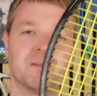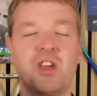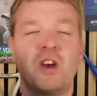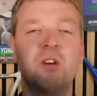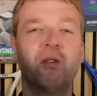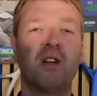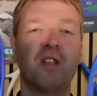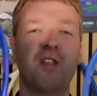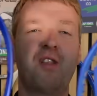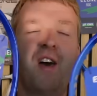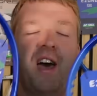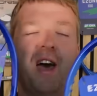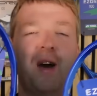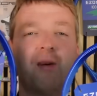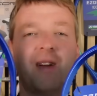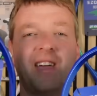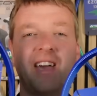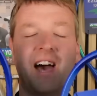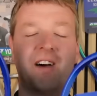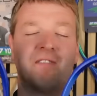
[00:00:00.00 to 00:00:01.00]
So there
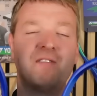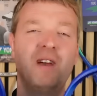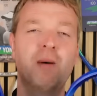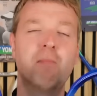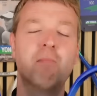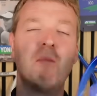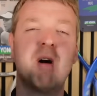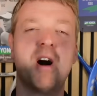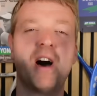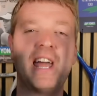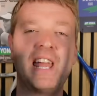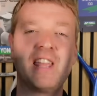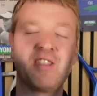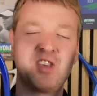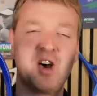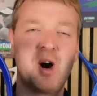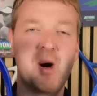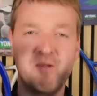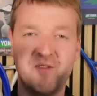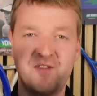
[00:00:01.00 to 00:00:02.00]
we have it, my
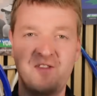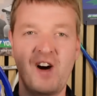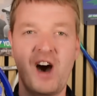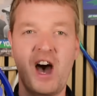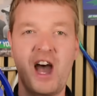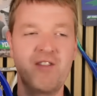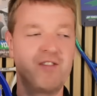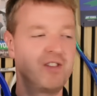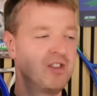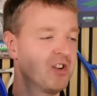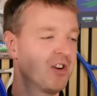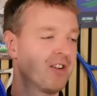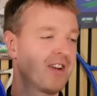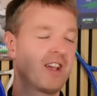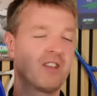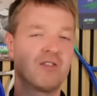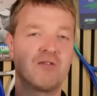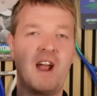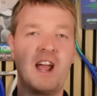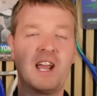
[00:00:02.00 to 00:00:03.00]
top 5
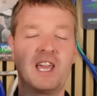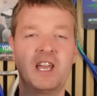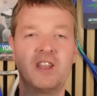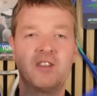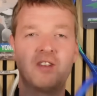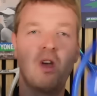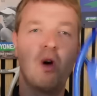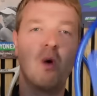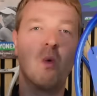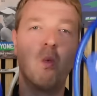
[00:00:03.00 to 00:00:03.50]
Yonex rackets.